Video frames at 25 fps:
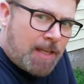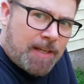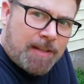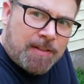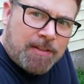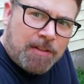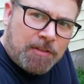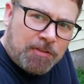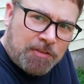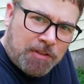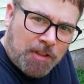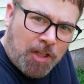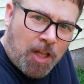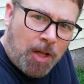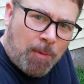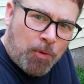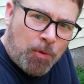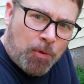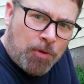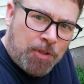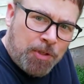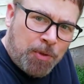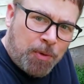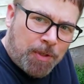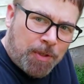There's a lot
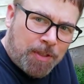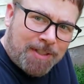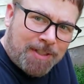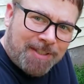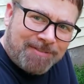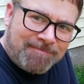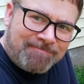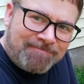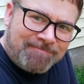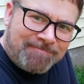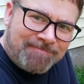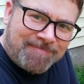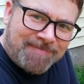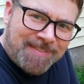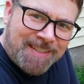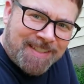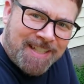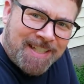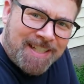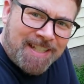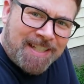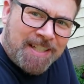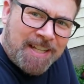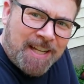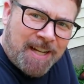more to it.
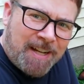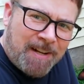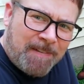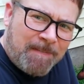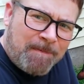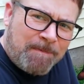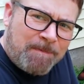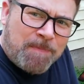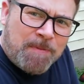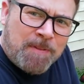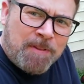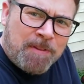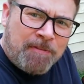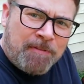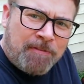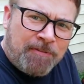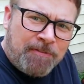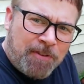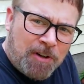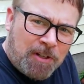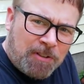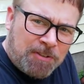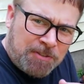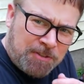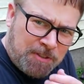Now, the
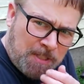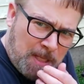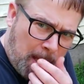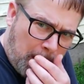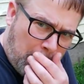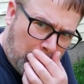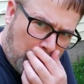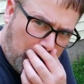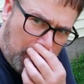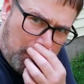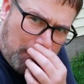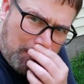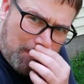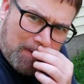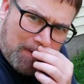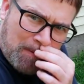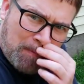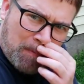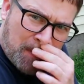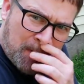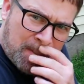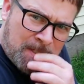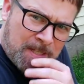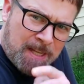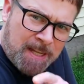first step you
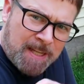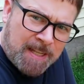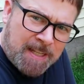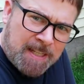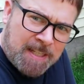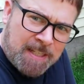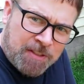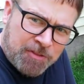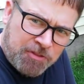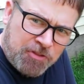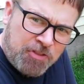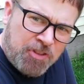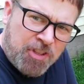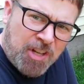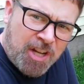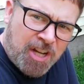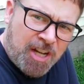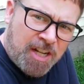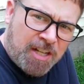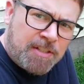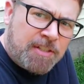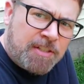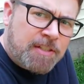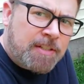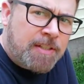want to take is
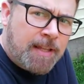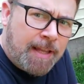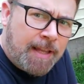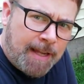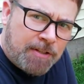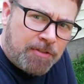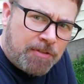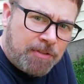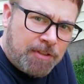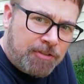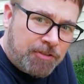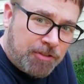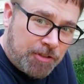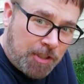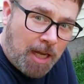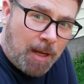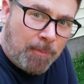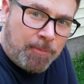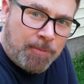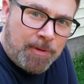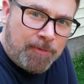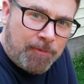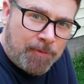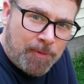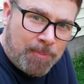not to actually
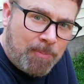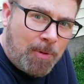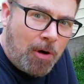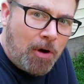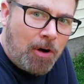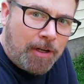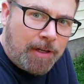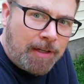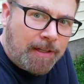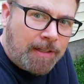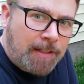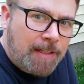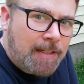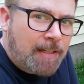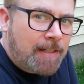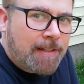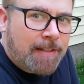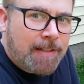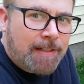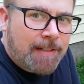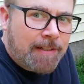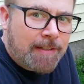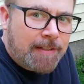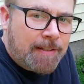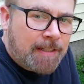stop them from barking.
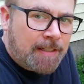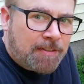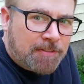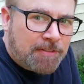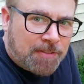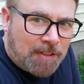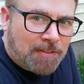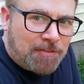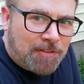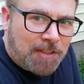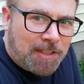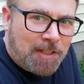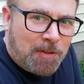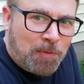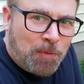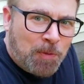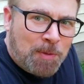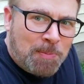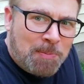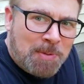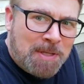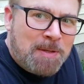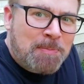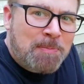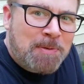It sounds like it
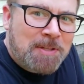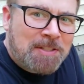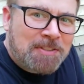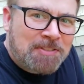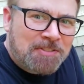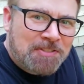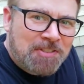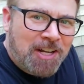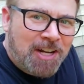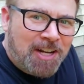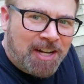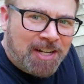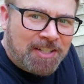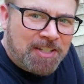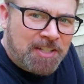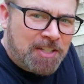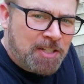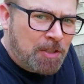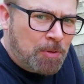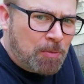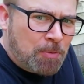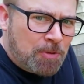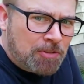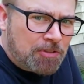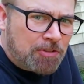would be, but it's not.
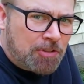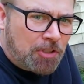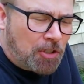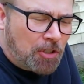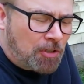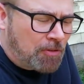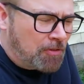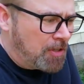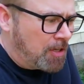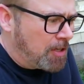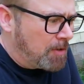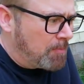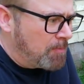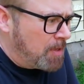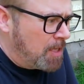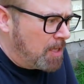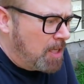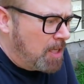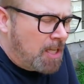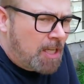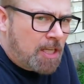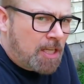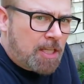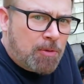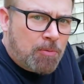You don't want to start there.
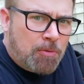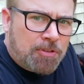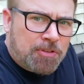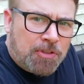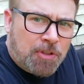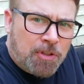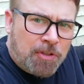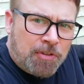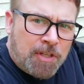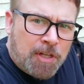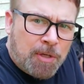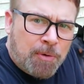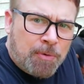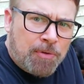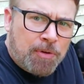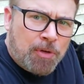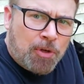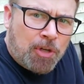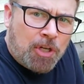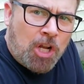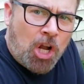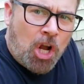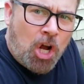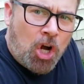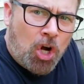You want to start there with
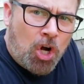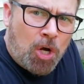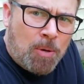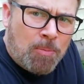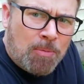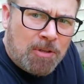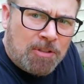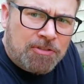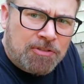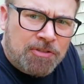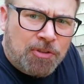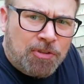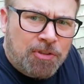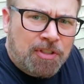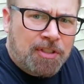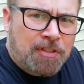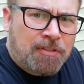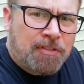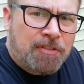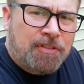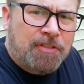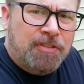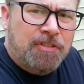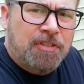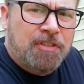your calm
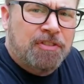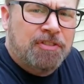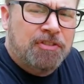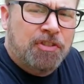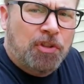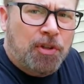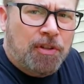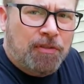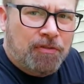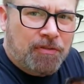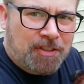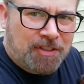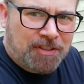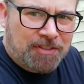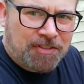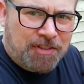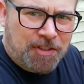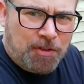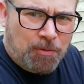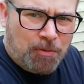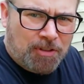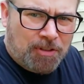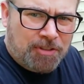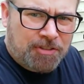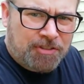assertiveness.
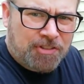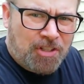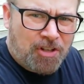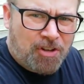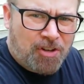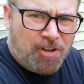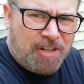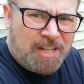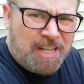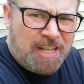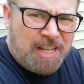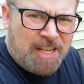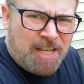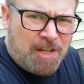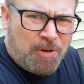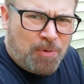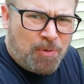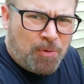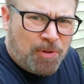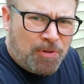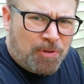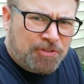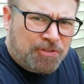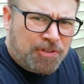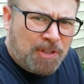You want to start
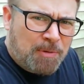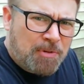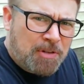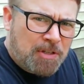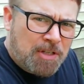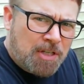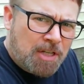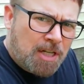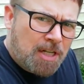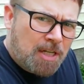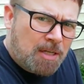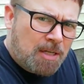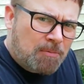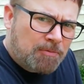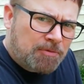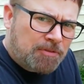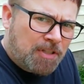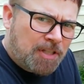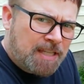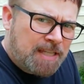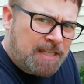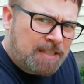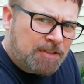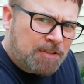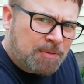when something comes
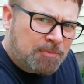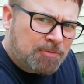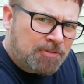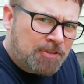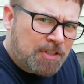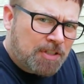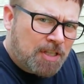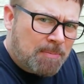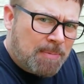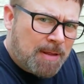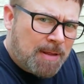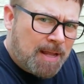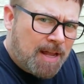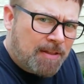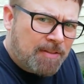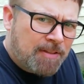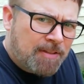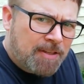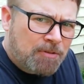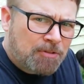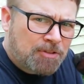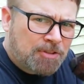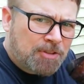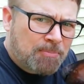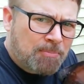that he's upset about and
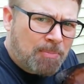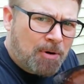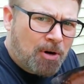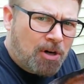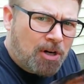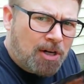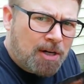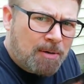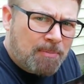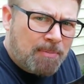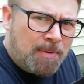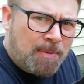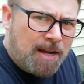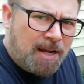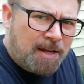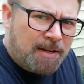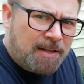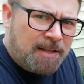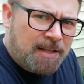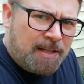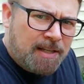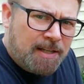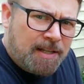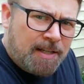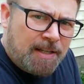he wants to bark about,
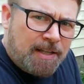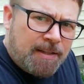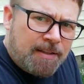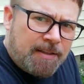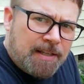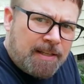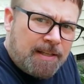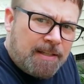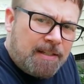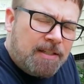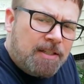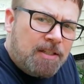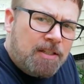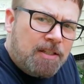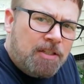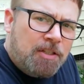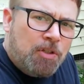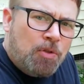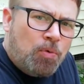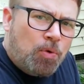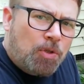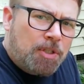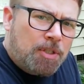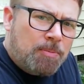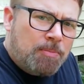then
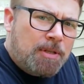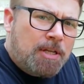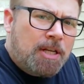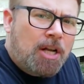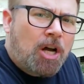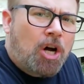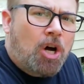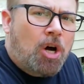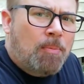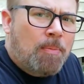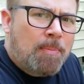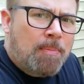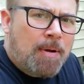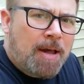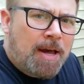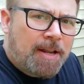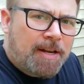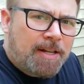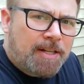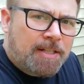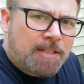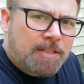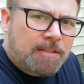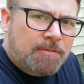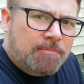you want to be calm about
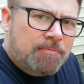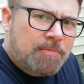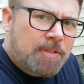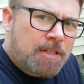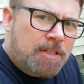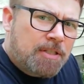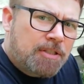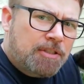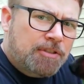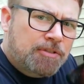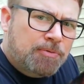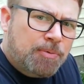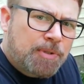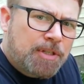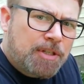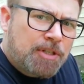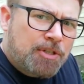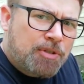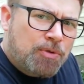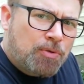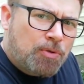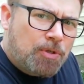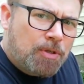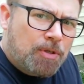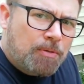it and just
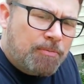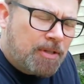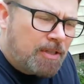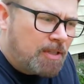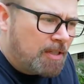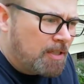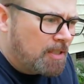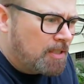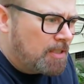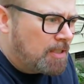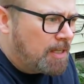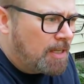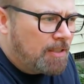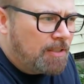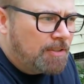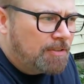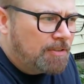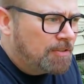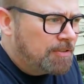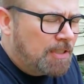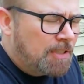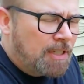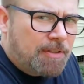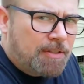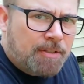reassure him that, hey, this
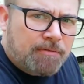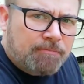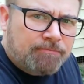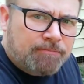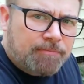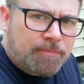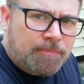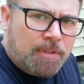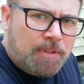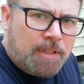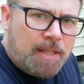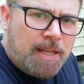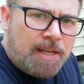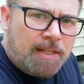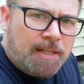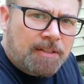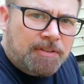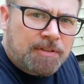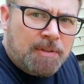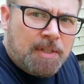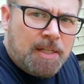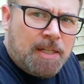is nothing, relax.